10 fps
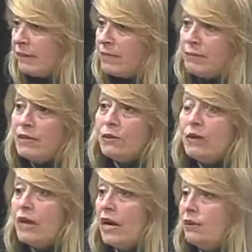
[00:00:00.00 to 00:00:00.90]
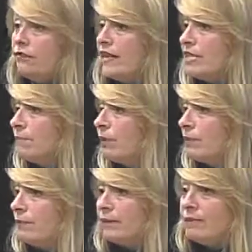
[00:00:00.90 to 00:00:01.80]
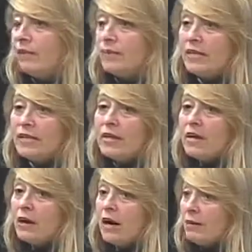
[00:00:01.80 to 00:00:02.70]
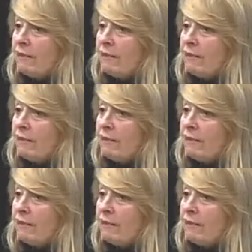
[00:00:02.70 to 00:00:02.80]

Maybe we're on Facebook. Maybe we um,